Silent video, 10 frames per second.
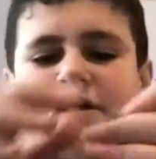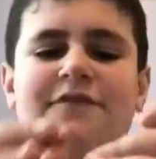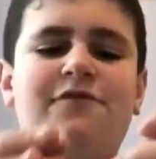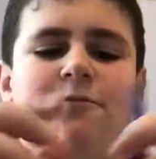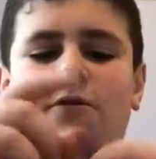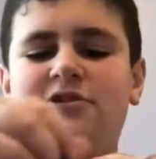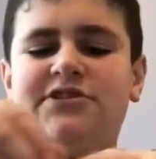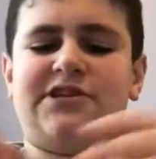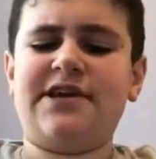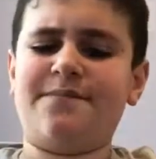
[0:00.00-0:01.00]
if you were
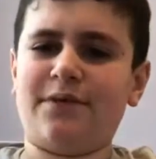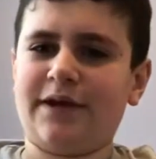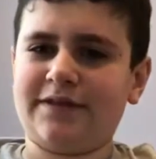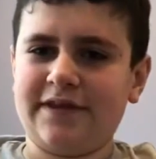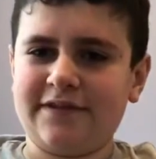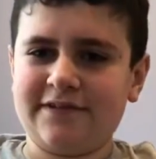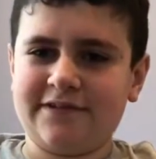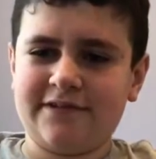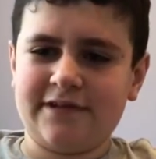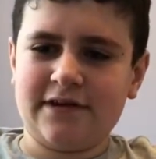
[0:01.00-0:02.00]
to keep it like
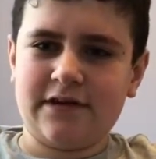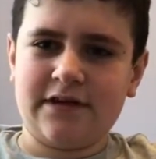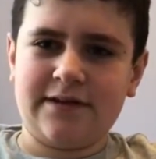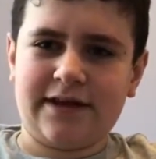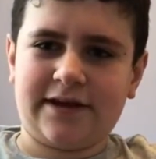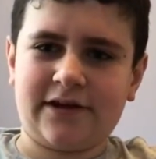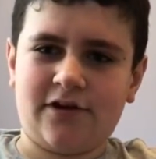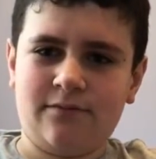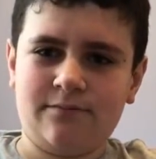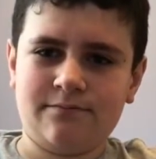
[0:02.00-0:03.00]
this and let
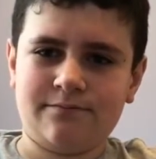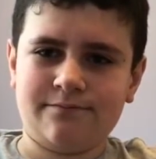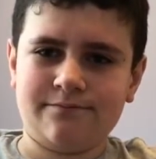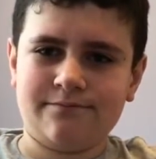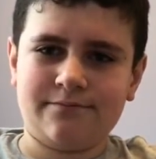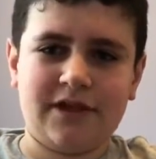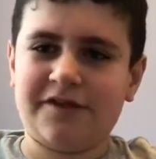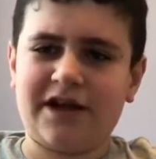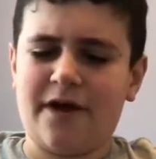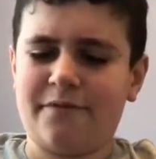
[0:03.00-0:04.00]
go,
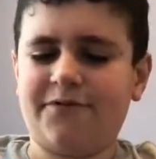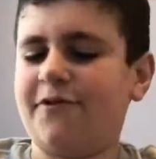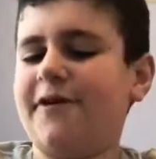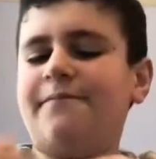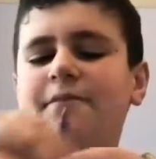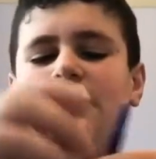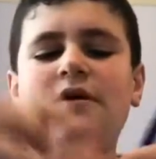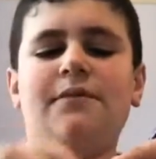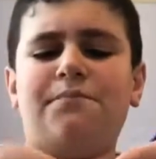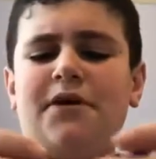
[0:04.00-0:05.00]
nothing happens, right?
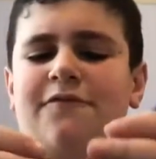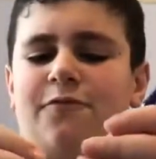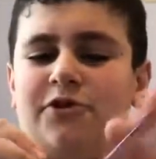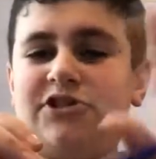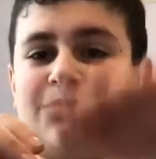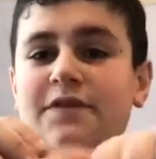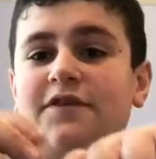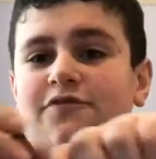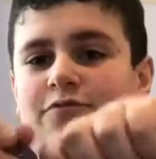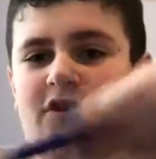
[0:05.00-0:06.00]
But if you were to spin
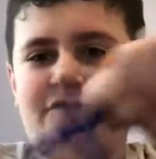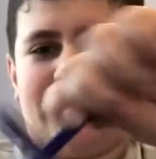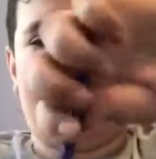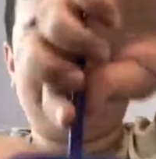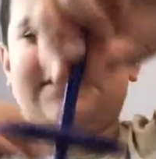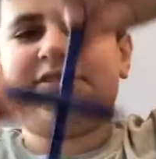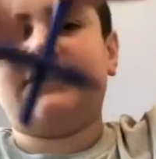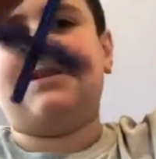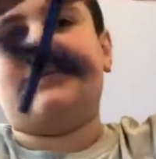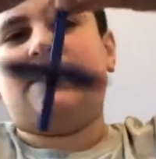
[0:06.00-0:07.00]
this really
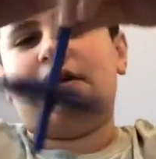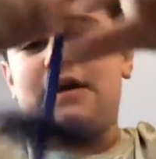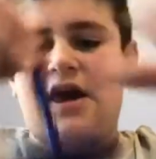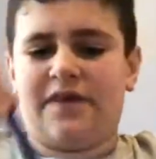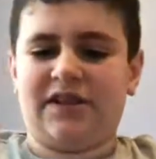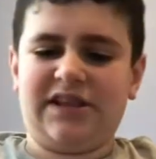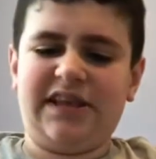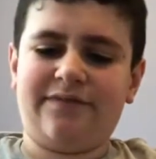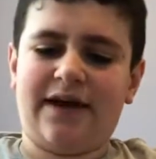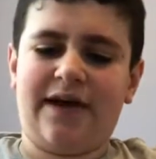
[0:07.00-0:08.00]
fast and then
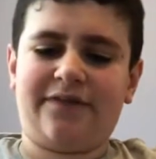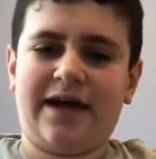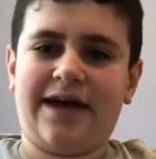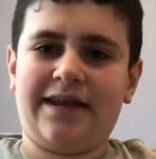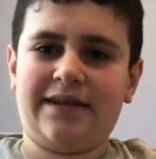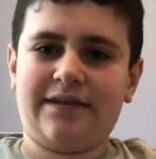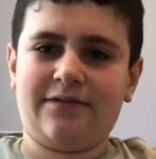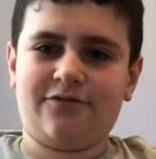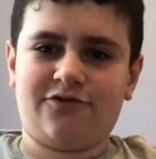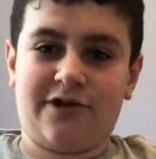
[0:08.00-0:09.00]
leave it at that
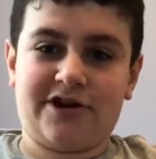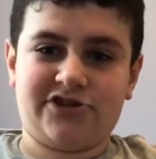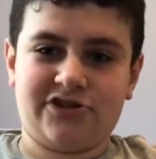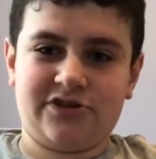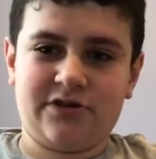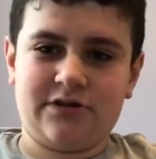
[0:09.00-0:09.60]
direction,